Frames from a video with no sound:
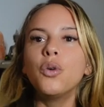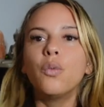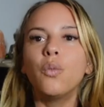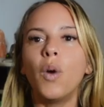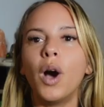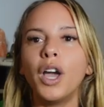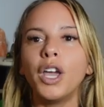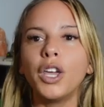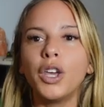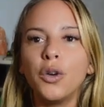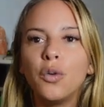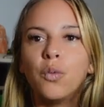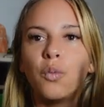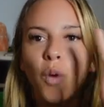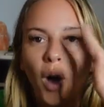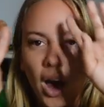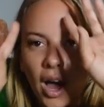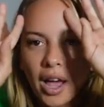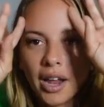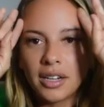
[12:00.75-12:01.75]
what you
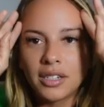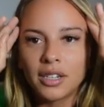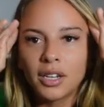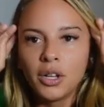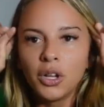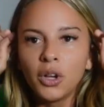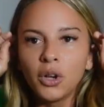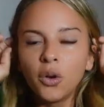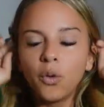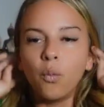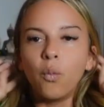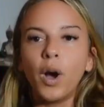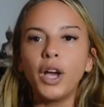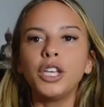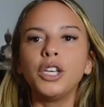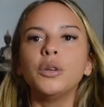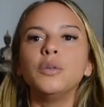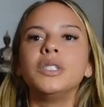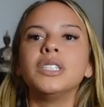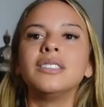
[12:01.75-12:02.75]
want, what
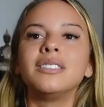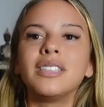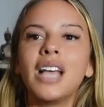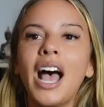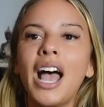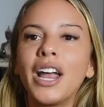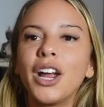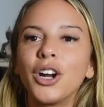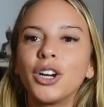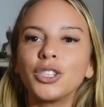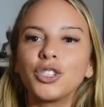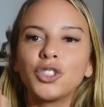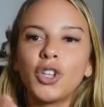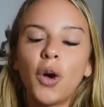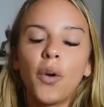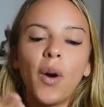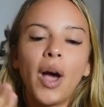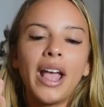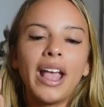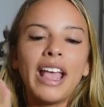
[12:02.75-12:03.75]
you desire.
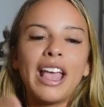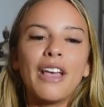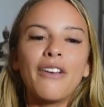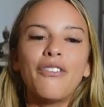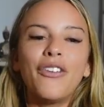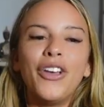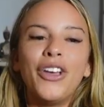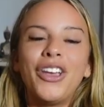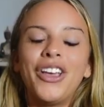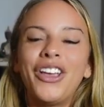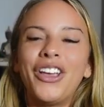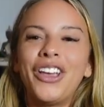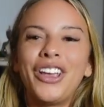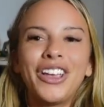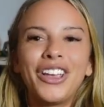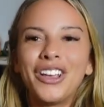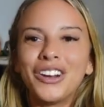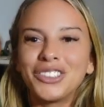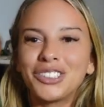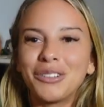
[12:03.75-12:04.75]
So if
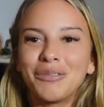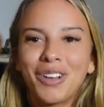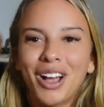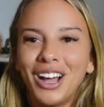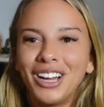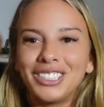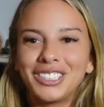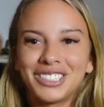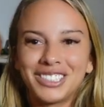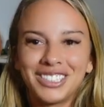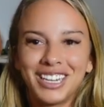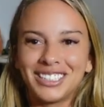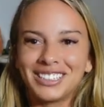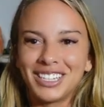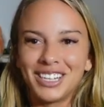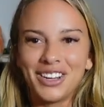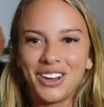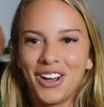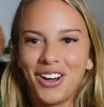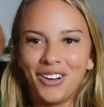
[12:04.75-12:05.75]
your subconscious
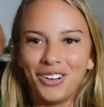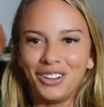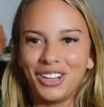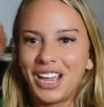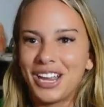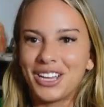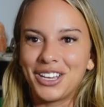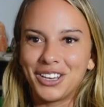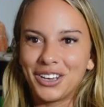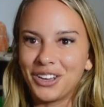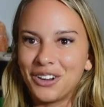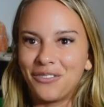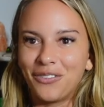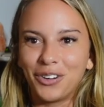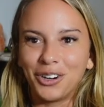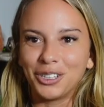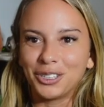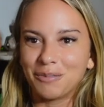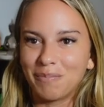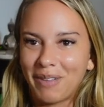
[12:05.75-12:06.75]
doesn't know like good
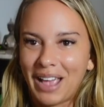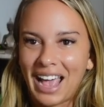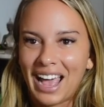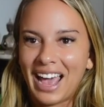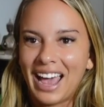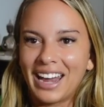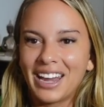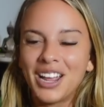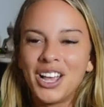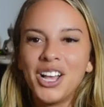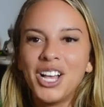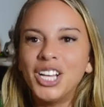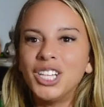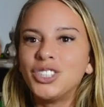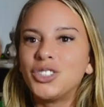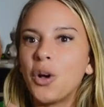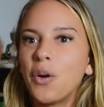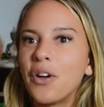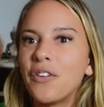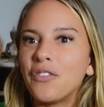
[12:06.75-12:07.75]
versus bad.
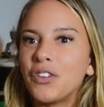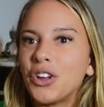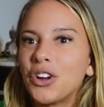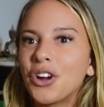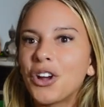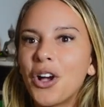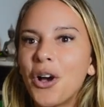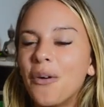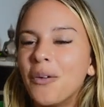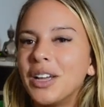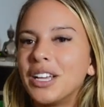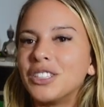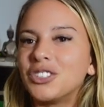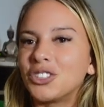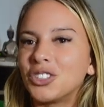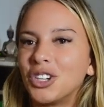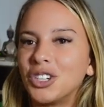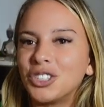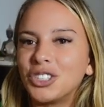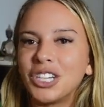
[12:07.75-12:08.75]
So if you're going
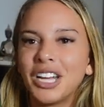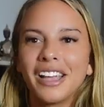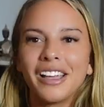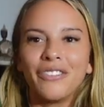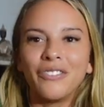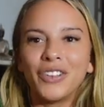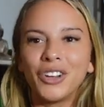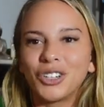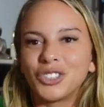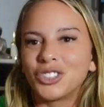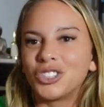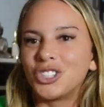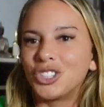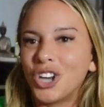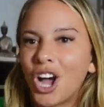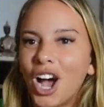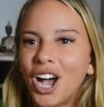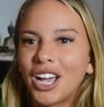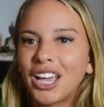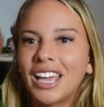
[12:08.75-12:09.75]
searching, if you're
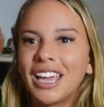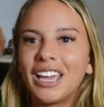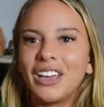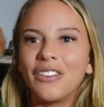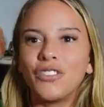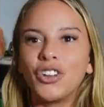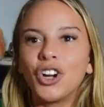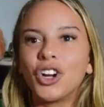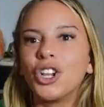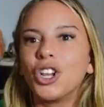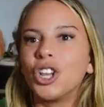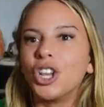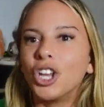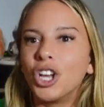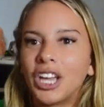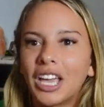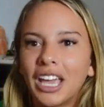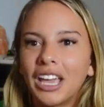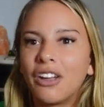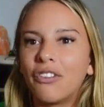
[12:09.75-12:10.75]
stalking, if you're
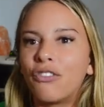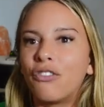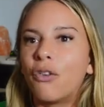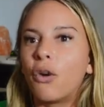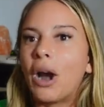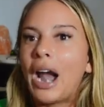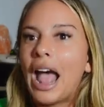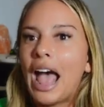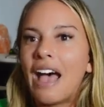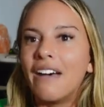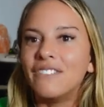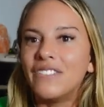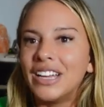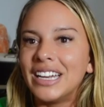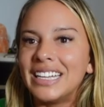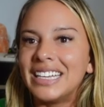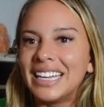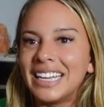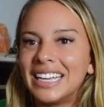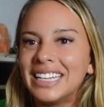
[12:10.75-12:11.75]
looking for
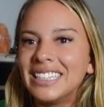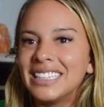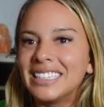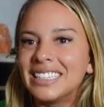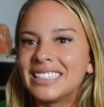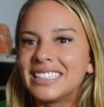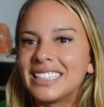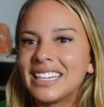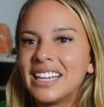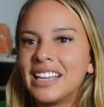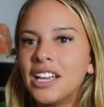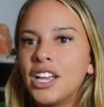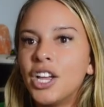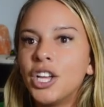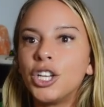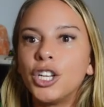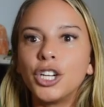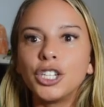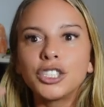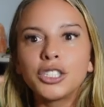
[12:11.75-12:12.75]
evidence,
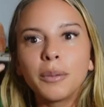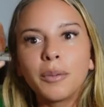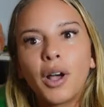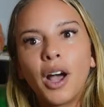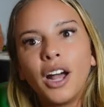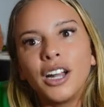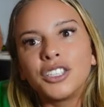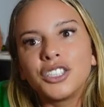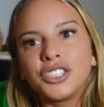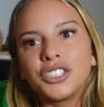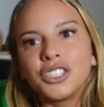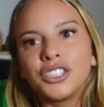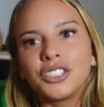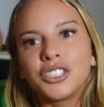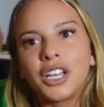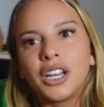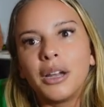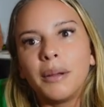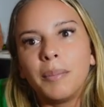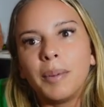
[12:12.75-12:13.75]
your subconscious is
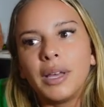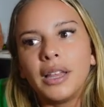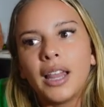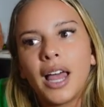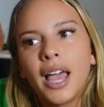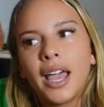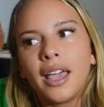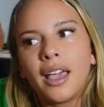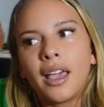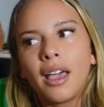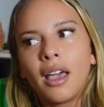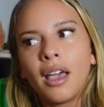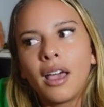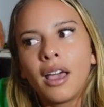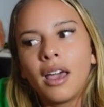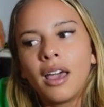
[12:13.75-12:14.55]
going to be like,